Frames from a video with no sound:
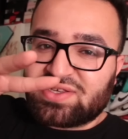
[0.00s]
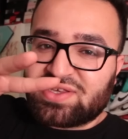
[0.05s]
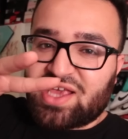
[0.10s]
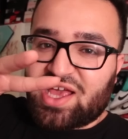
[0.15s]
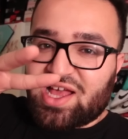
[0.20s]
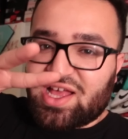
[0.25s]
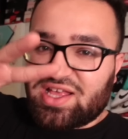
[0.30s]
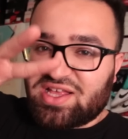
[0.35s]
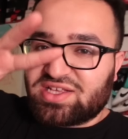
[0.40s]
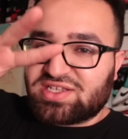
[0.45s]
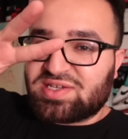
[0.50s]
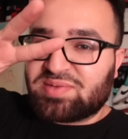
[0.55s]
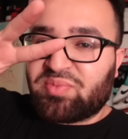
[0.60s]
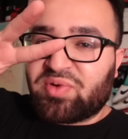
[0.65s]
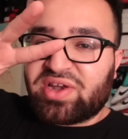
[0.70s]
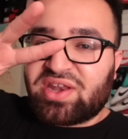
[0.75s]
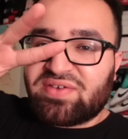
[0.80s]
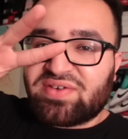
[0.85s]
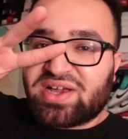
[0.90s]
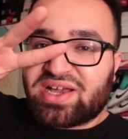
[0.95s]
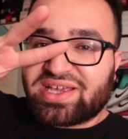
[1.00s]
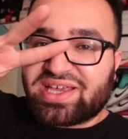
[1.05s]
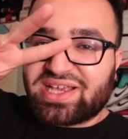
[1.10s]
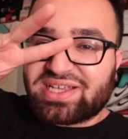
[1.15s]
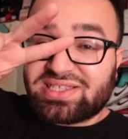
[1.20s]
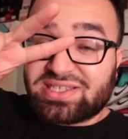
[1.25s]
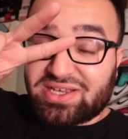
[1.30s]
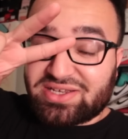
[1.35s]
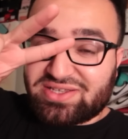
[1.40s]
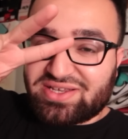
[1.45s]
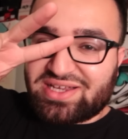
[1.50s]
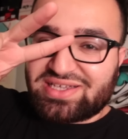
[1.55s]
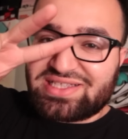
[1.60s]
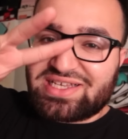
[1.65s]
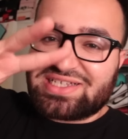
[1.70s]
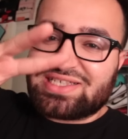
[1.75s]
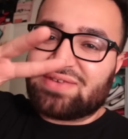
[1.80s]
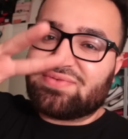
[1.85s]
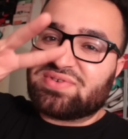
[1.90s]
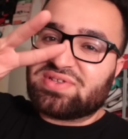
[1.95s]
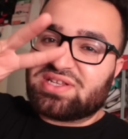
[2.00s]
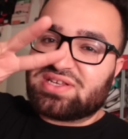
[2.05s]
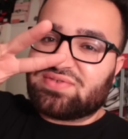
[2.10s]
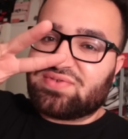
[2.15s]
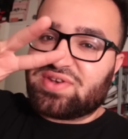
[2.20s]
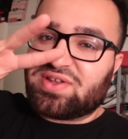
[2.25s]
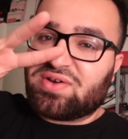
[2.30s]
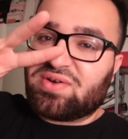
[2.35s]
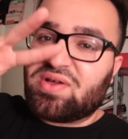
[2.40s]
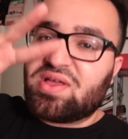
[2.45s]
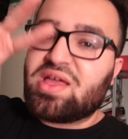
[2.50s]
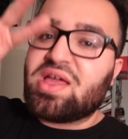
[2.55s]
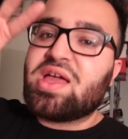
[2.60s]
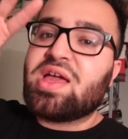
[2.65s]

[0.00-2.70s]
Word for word: So yeah, it's your boy David Got Kicks. Talk to you guys next time for the next video.